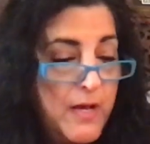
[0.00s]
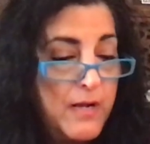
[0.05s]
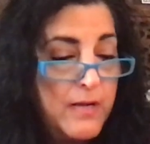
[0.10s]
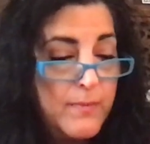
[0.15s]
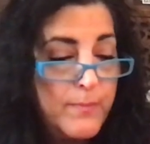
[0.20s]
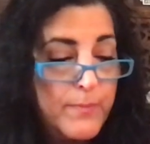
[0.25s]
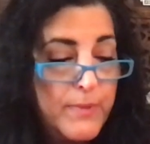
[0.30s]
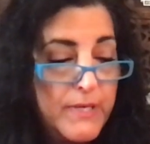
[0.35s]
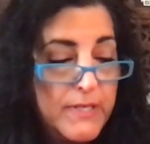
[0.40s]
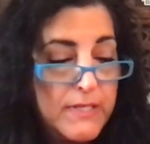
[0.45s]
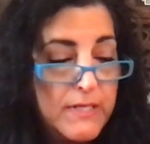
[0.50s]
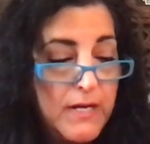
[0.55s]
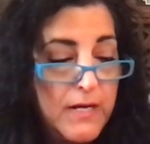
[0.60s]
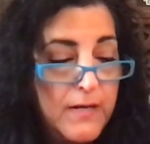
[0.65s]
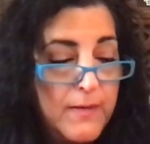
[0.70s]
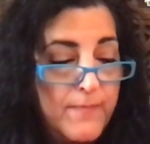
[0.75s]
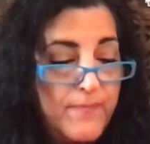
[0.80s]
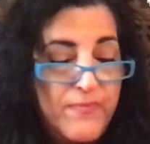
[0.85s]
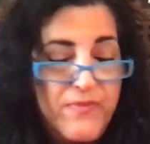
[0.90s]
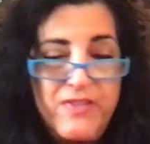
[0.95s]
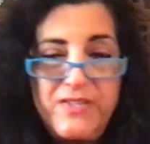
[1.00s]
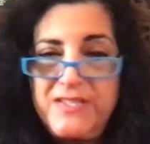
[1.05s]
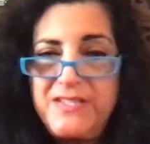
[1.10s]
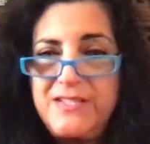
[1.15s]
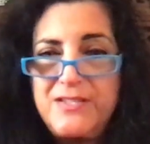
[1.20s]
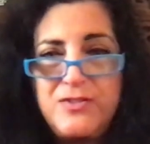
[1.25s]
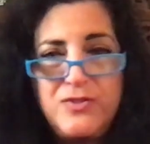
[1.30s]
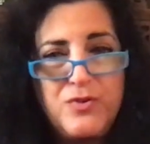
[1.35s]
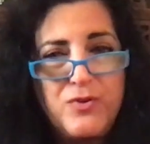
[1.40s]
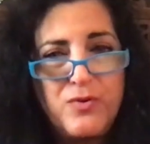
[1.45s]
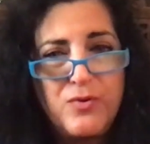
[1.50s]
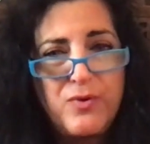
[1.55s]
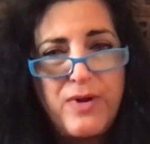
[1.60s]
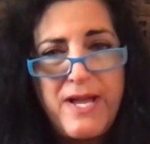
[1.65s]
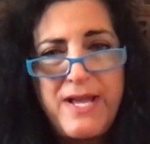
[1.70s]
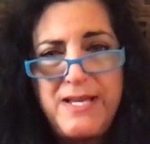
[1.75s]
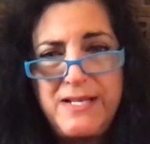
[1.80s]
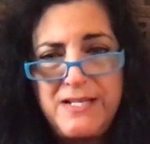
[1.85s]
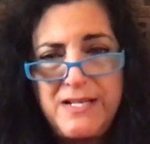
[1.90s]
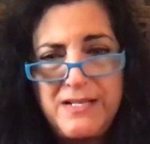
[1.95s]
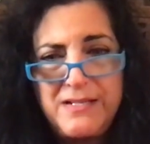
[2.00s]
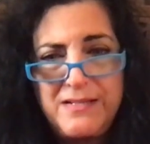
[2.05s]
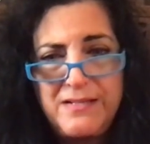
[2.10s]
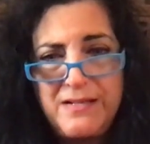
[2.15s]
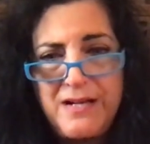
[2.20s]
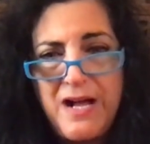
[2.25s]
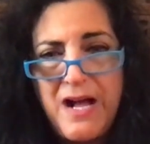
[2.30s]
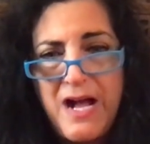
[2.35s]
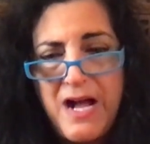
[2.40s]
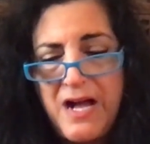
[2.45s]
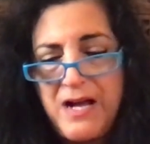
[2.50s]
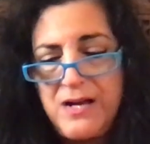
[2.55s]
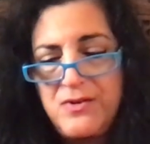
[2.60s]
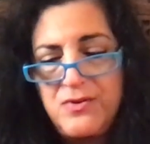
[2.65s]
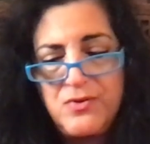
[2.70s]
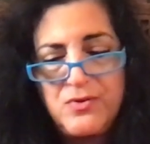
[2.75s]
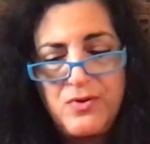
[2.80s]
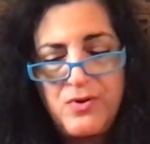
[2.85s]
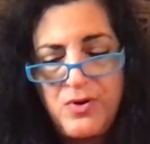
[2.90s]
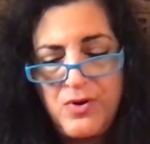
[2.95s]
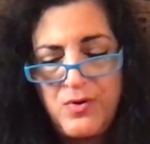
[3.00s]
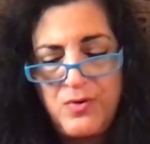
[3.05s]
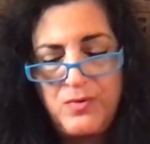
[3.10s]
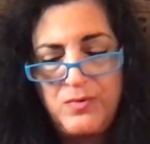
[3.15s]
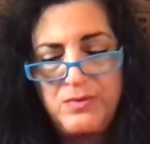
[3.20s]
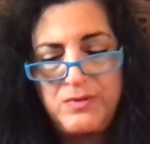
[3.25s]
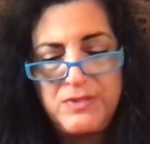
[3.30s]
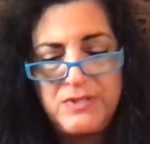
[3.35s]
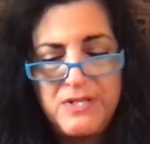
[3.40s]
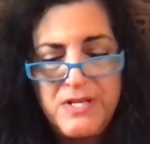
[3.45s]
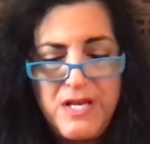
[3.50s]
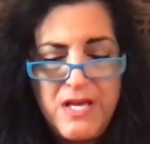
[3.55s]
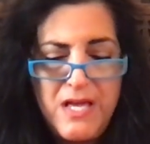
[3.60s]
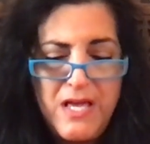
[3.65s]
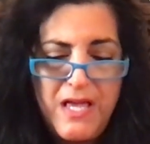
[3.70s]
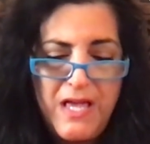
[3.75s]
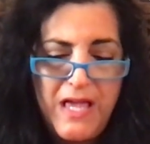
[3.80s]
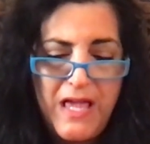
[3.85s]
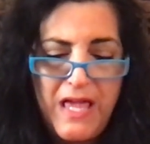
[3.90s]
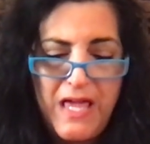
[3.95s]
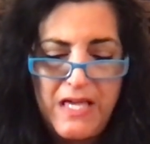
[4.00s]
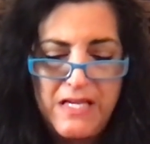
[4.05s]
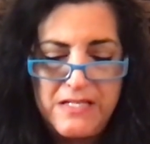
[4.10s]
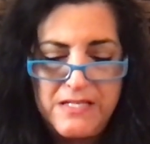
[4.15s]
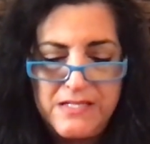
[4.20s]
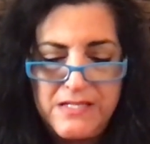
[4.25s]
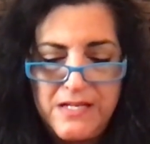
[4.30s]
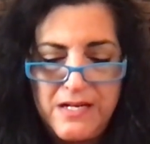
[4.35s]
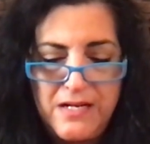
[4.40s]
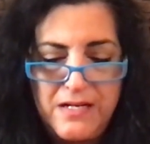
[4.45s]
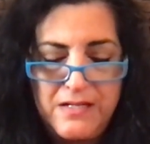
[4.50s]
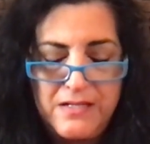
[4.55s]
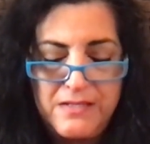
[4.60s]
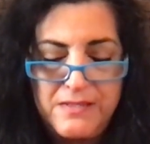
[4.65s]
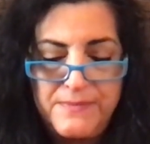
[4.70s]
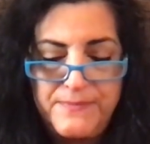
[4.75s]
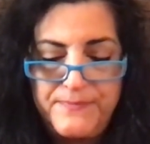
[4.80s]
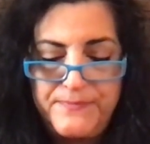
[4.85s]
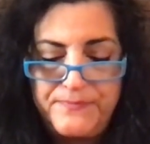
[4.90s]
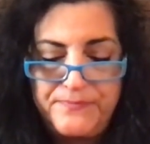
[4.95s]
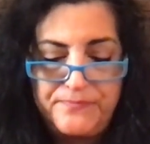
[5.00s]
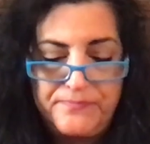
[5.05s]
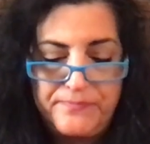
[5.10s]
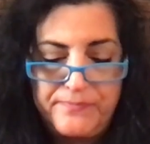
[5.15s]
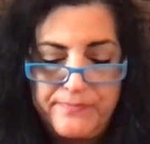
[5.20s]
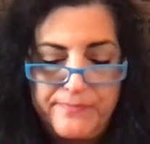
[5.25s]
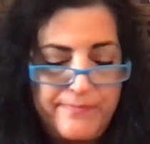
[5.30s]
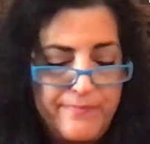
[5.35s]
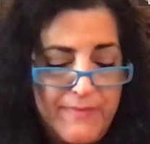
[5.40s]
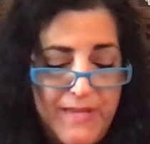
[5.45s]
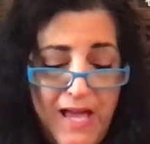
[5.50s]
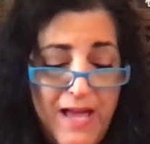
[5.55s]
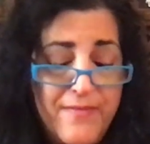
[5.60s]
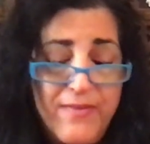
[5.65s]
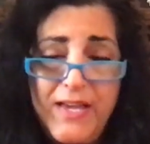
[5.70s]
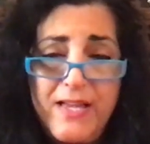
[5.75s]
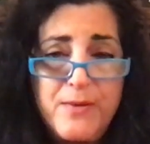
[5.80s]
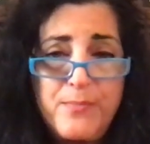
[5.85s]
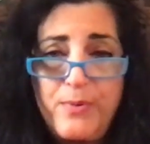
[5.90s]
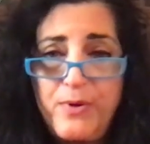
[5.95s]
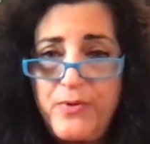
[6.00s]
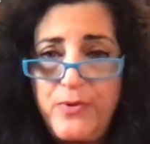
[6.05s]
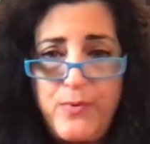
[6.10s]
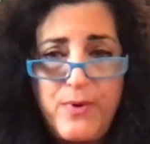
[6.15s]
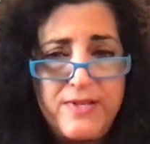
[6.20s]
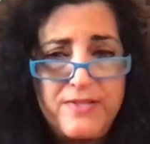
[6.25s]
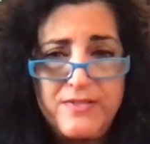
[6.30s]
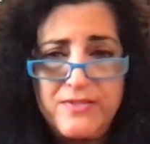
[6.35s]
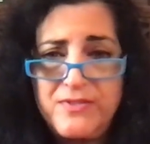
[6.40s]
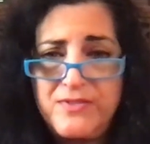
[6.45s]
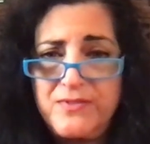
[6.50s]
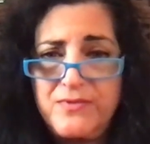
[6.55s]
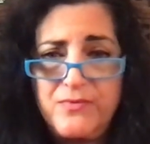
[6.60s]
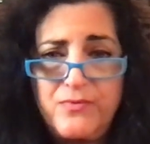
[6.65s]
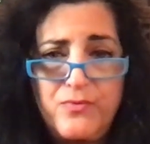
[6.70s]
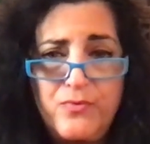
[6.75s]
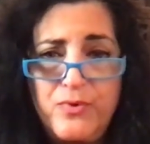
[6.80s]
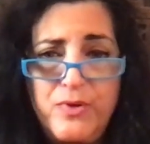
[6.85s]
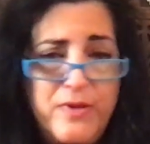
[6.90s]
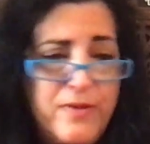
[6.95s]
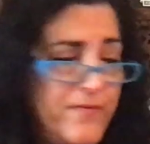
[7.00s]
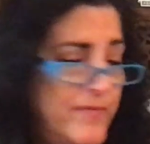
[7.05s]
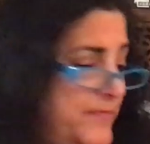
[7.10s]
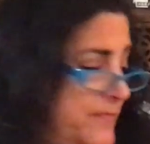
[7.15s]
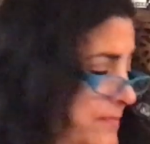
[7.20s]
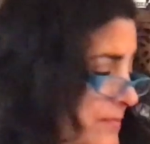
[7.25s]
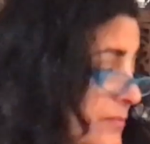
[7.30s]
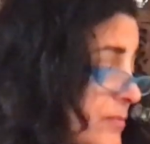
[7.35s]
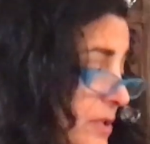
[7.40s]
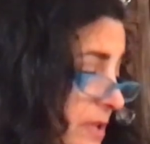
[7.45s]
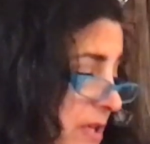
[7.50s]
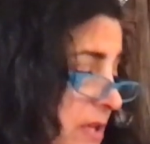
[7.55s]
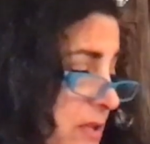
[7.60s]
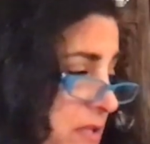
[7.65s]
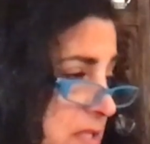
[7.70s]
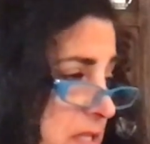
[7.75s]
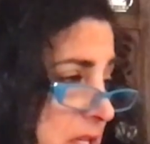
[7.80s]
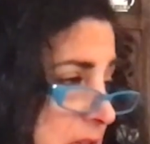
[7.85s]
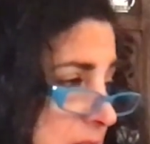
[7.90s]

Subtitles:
But this is great, hot or cold, and I've had it both ways. It's really, really good tea.